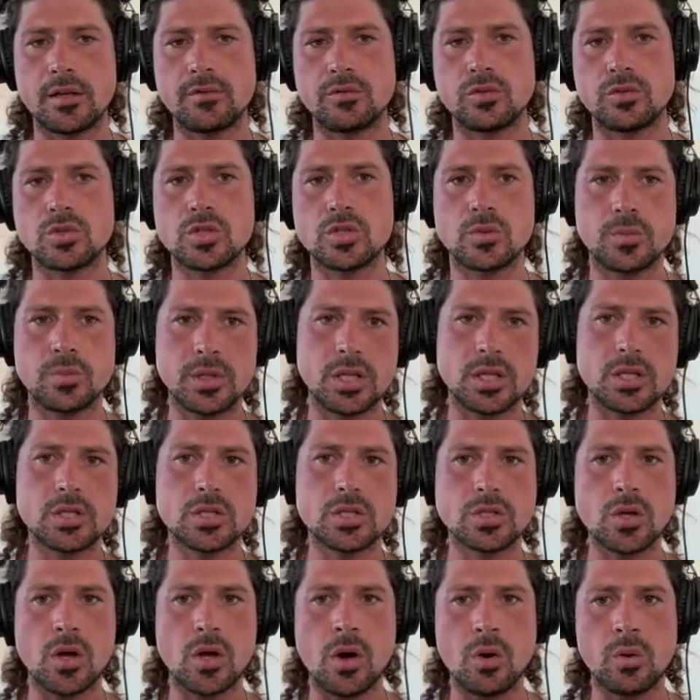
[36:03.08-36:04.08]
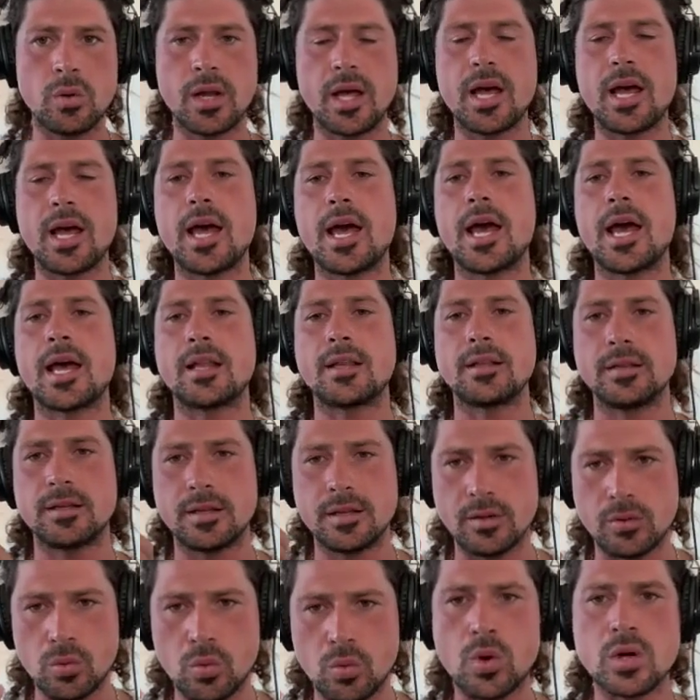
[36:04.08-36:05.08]
spirit, soul, and
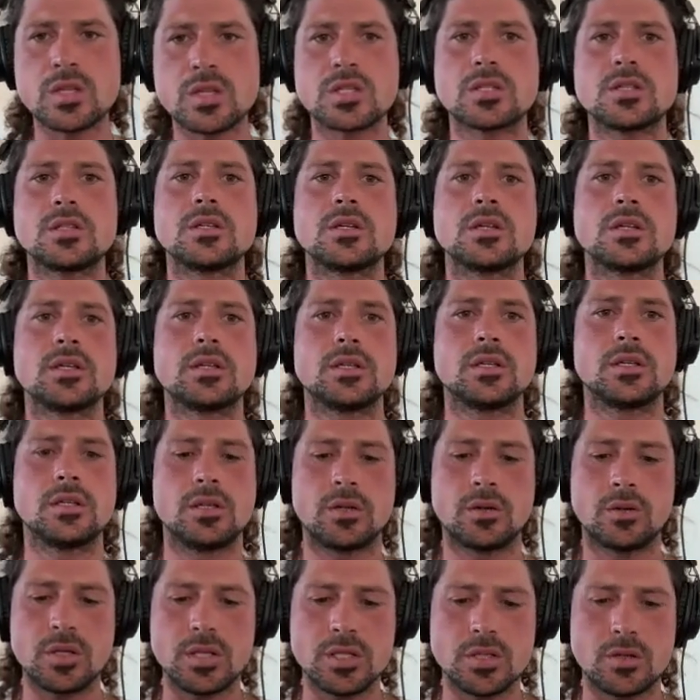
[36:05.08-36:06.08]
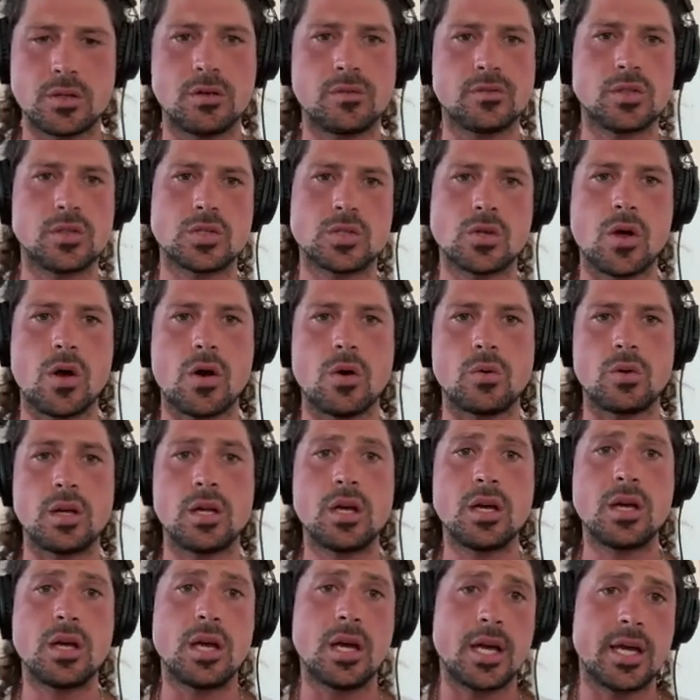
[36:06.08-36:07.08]
what's the reason of the soul
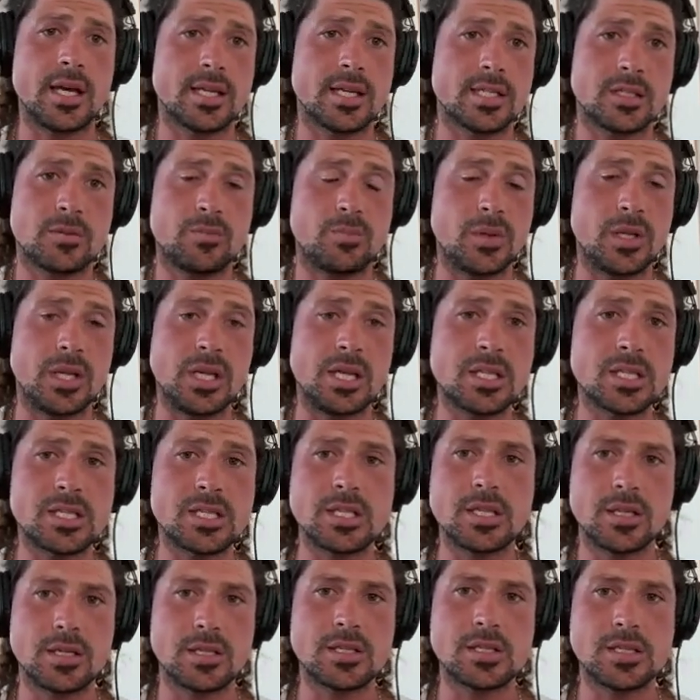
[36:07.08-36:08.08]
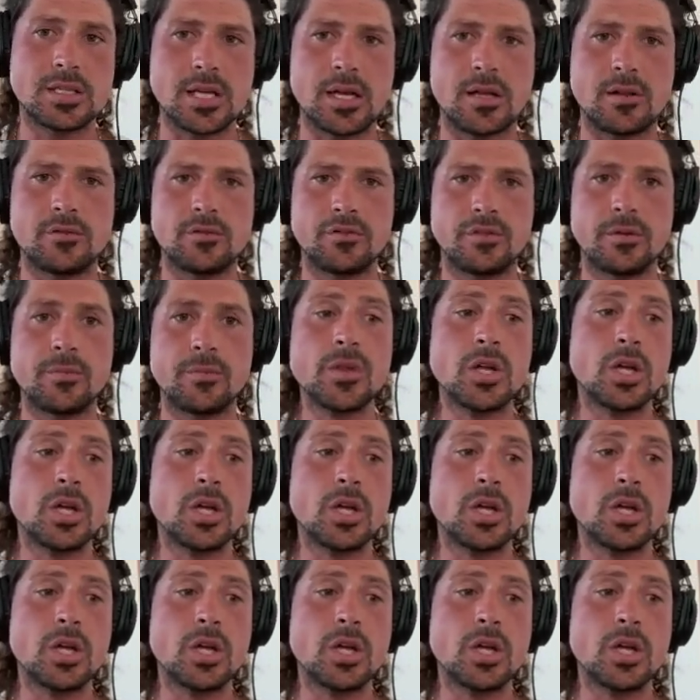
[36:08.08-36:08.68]
experiencing itself.